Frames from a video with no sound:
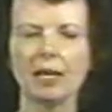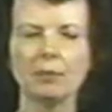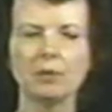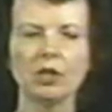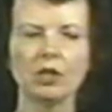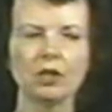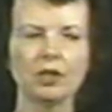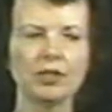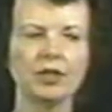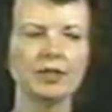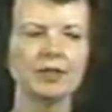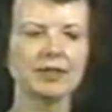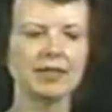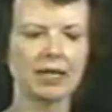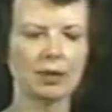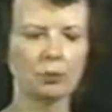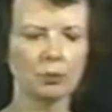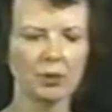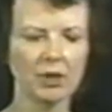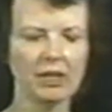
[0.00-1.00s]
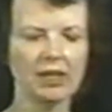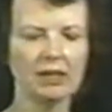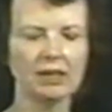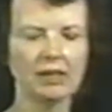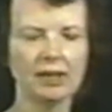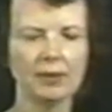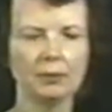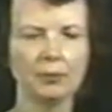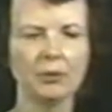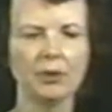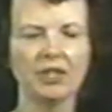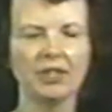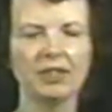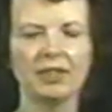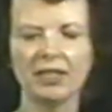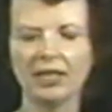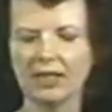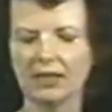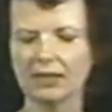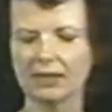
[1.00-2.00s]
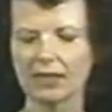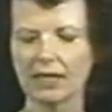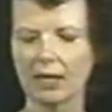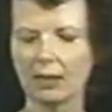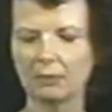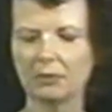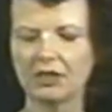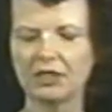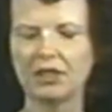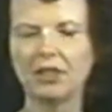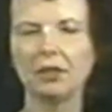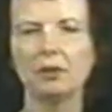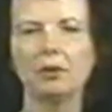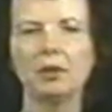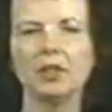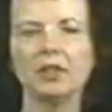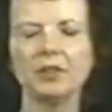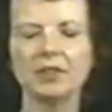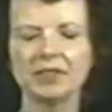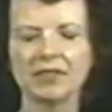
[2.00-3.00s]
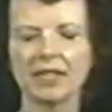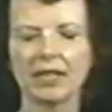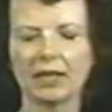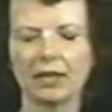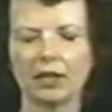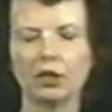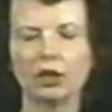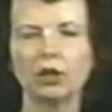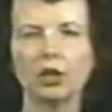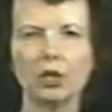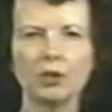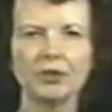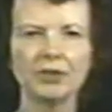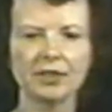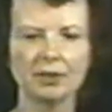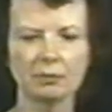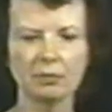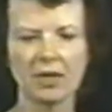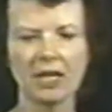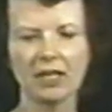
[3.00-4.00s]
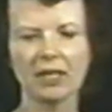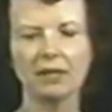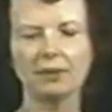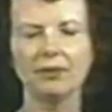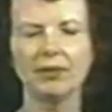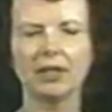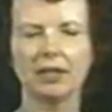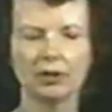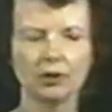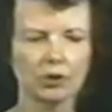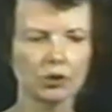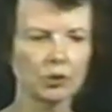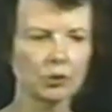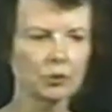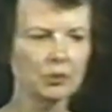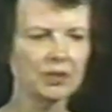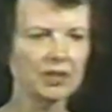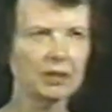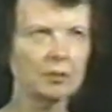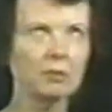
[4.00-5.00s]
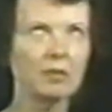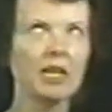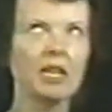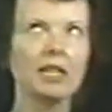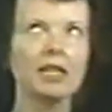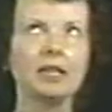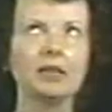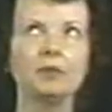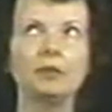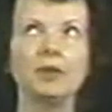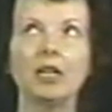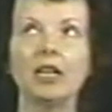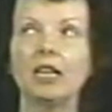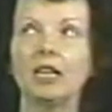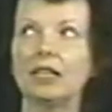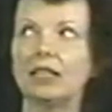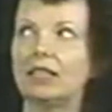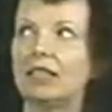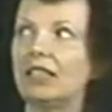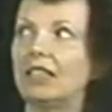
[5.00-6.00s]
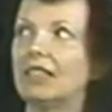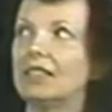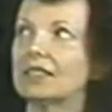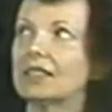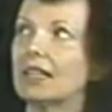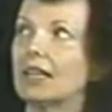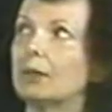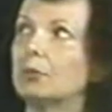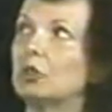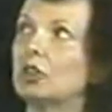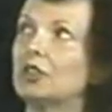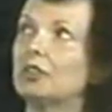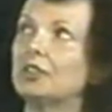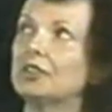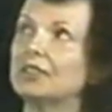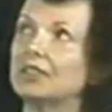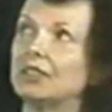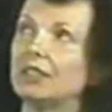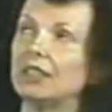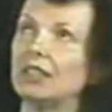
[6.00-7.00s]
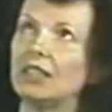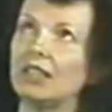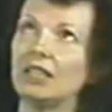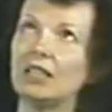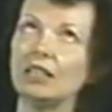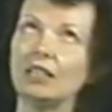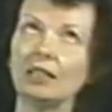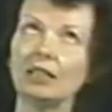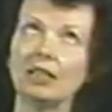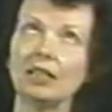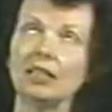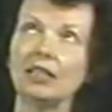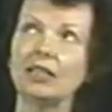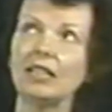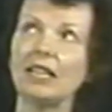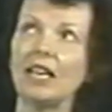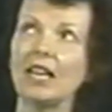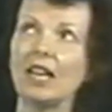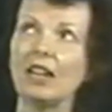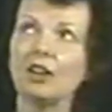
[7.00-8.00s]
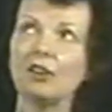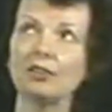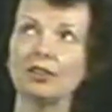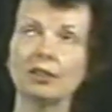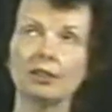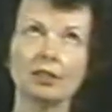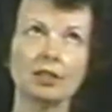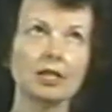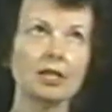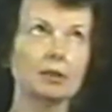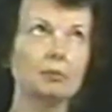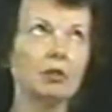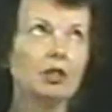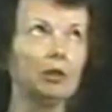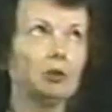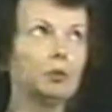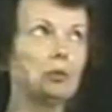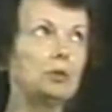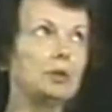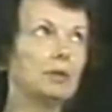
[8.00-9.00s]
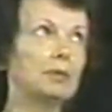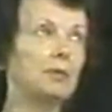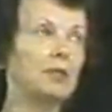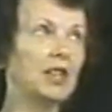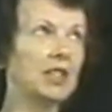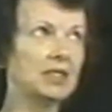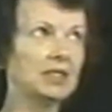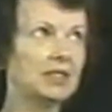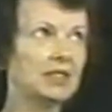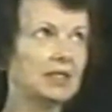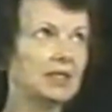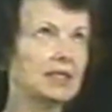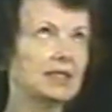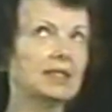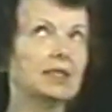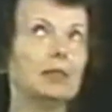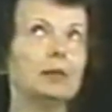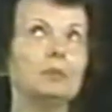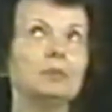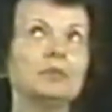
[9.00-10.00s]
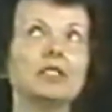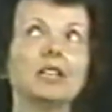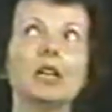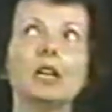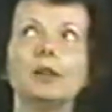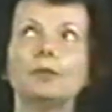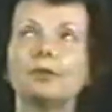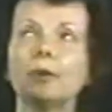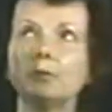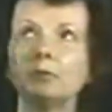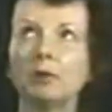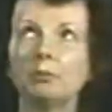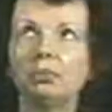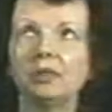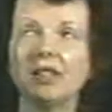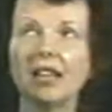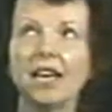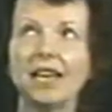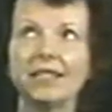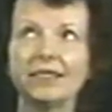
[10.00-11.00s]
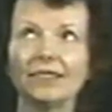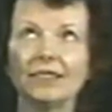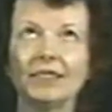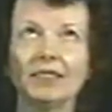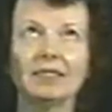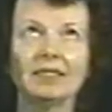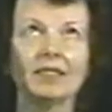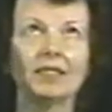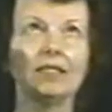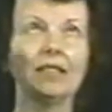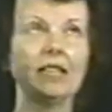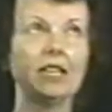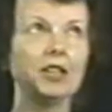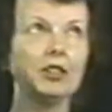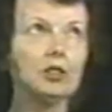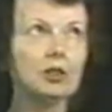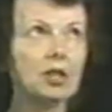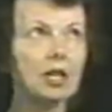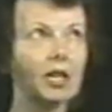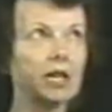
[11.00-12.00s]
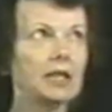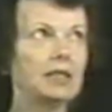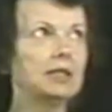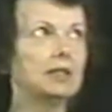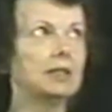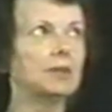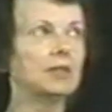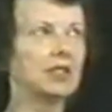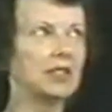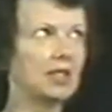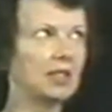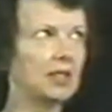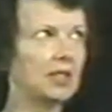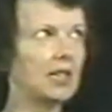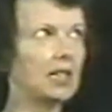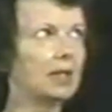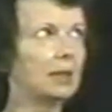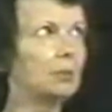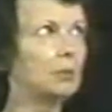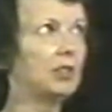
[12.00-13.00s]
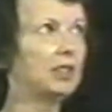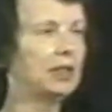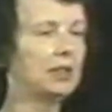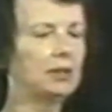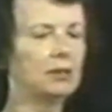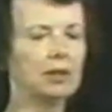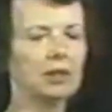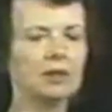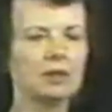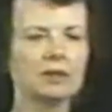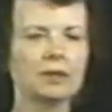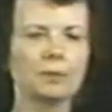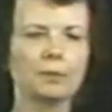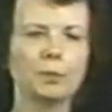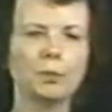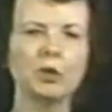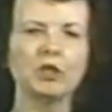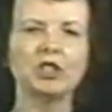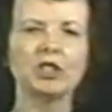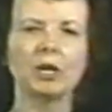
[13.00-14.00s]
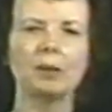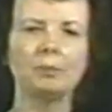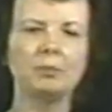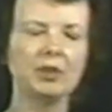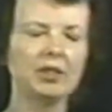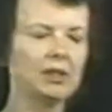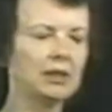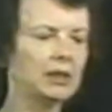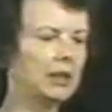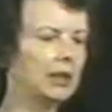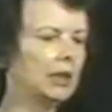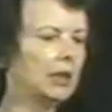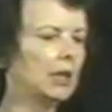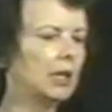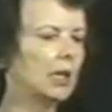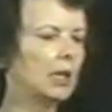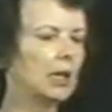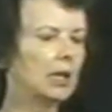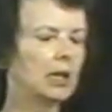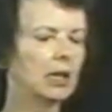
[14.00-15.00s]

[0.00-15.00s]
chemicals that we live with, these materials that our clothes are made of, that our shoes are made of, these chemicals in the air that are coming through the vent systems from the plastics and the other kinds of synthetic materials of which our building